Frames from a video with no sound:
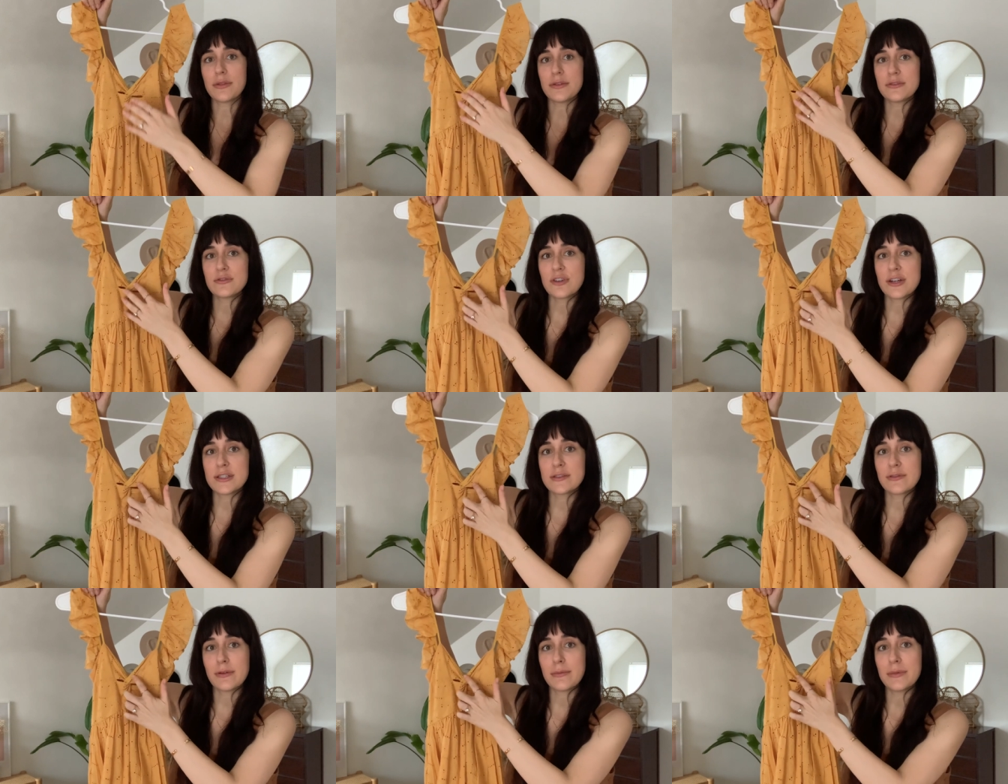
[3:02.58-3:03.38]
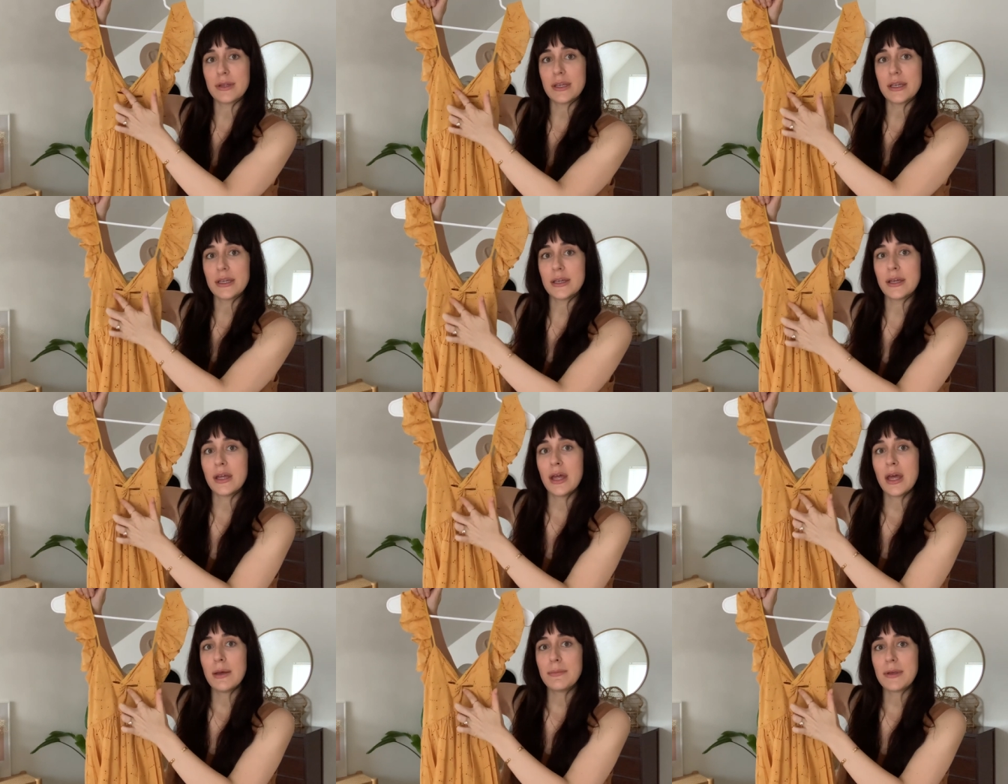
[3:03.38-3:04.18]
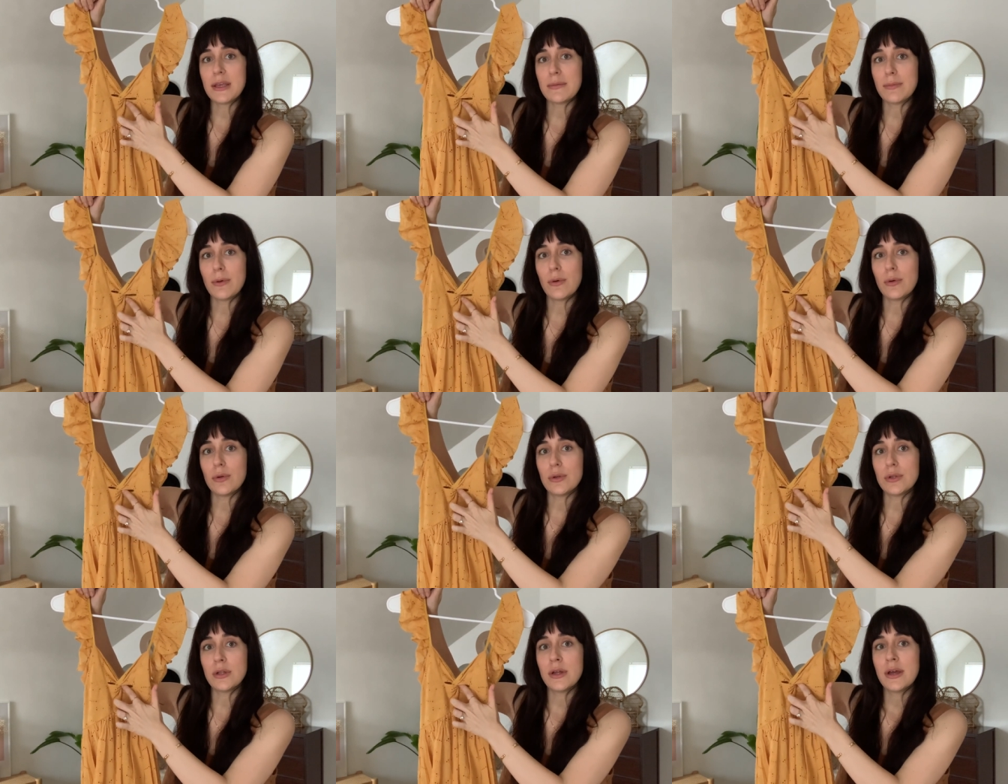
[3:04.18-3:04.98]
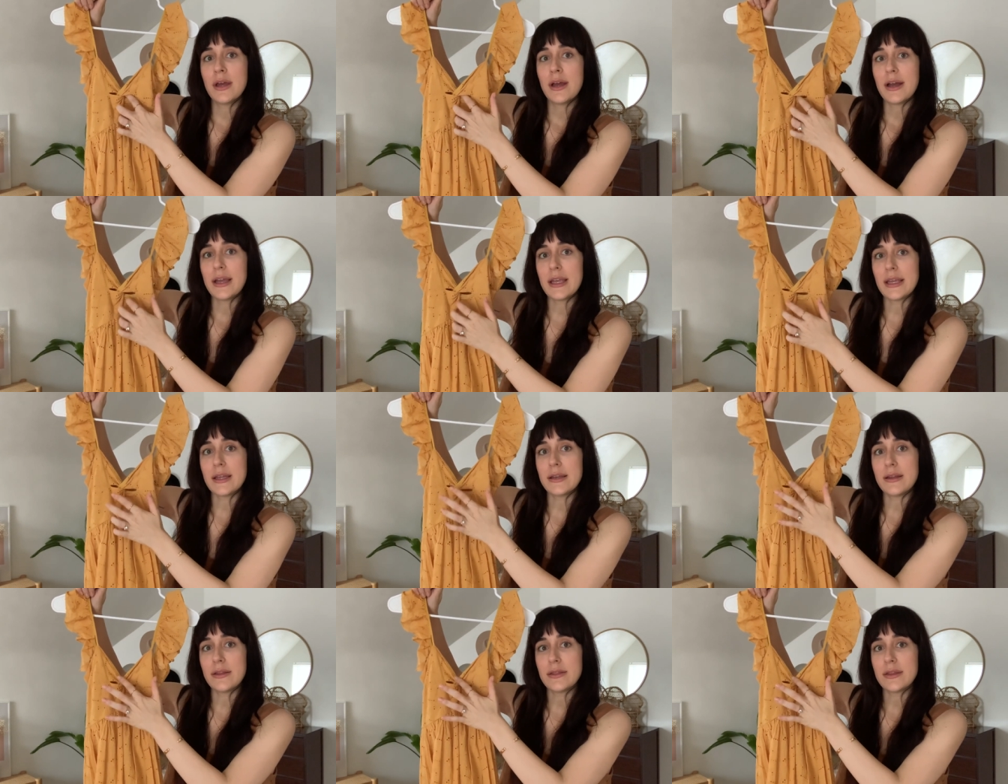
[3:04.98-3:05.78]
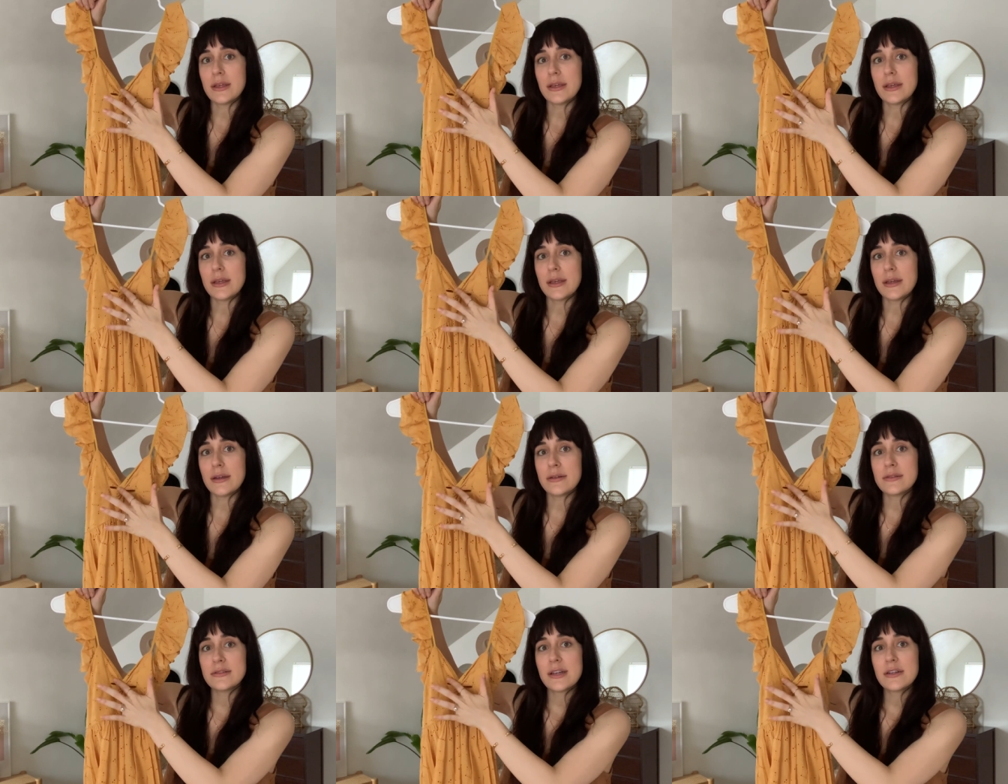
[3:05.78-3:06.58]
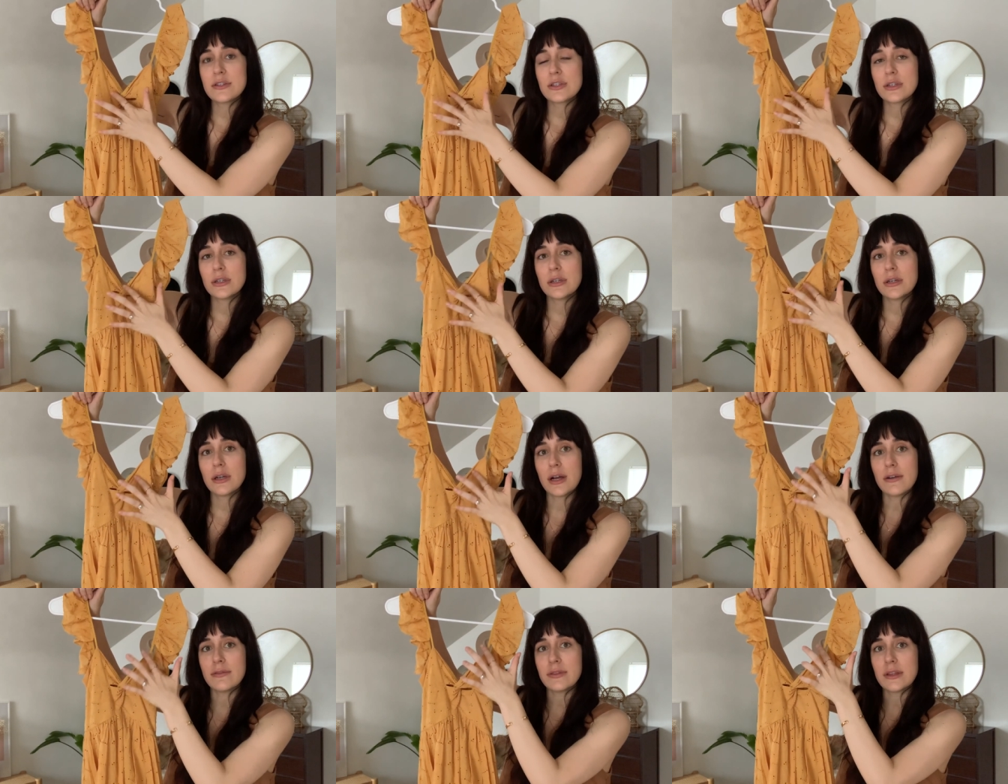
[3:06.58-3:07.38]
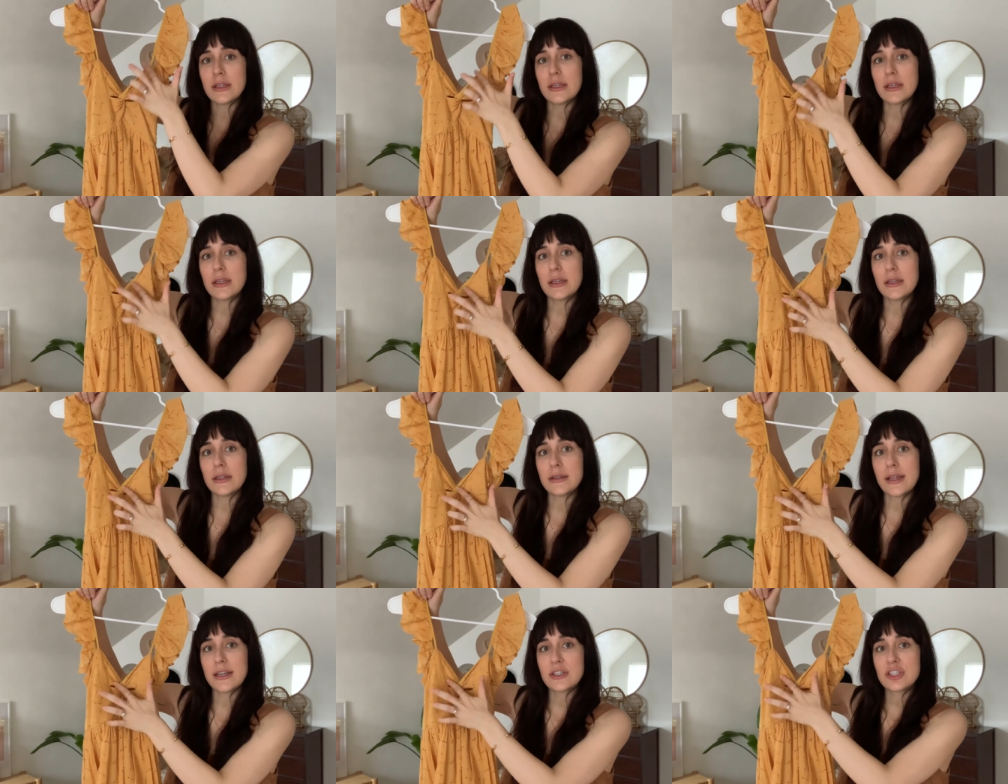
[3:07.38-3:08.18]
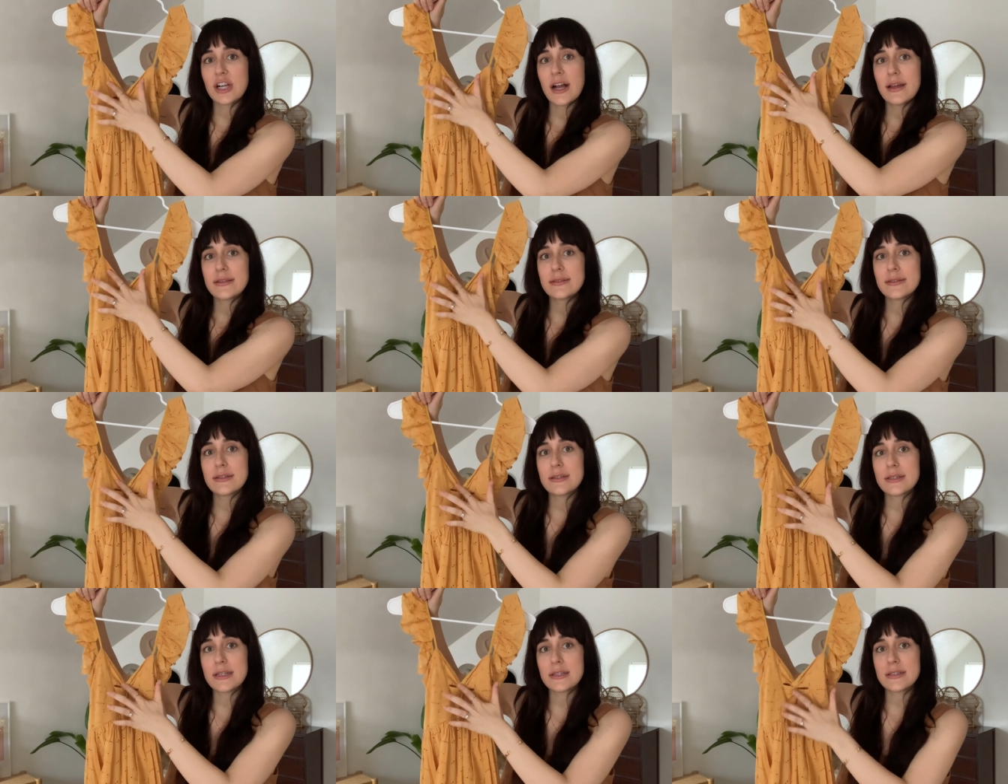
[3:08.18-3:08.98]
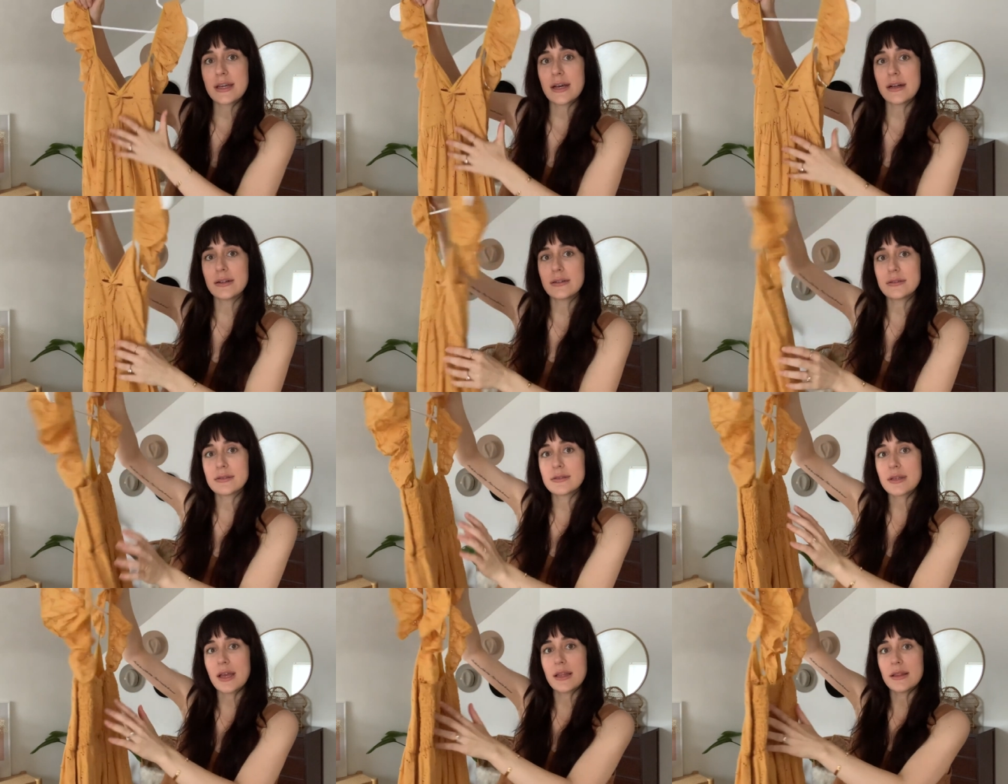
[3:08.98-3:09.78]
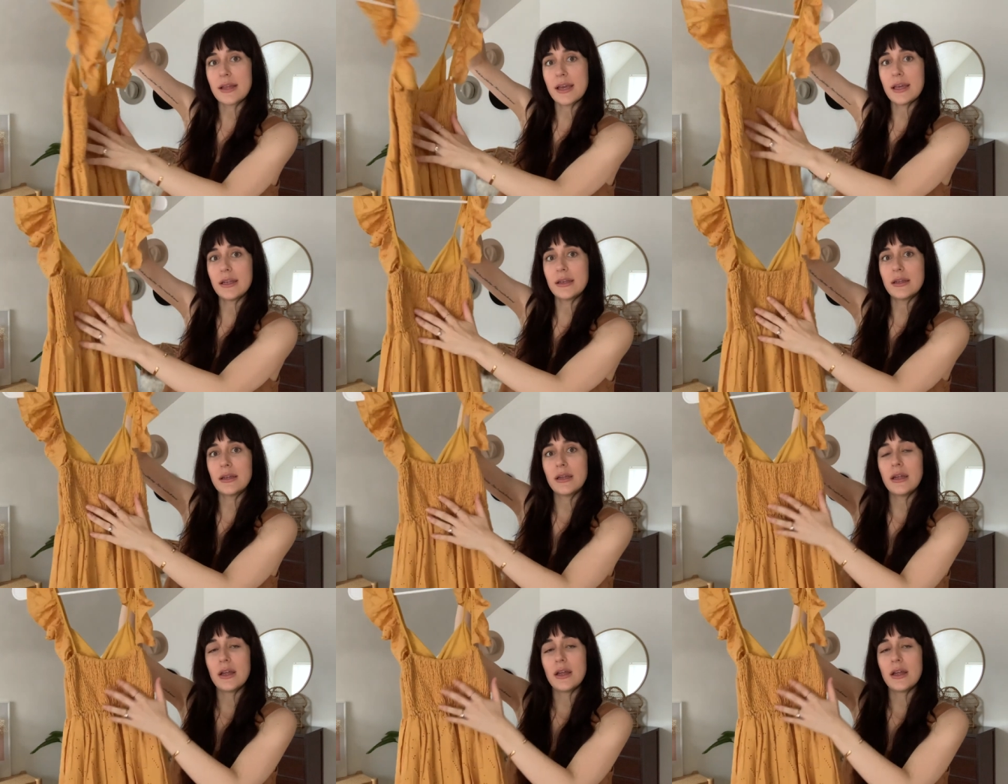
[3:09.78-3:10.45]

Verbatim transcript: this dress from the peephole in the center of the like chest details, and then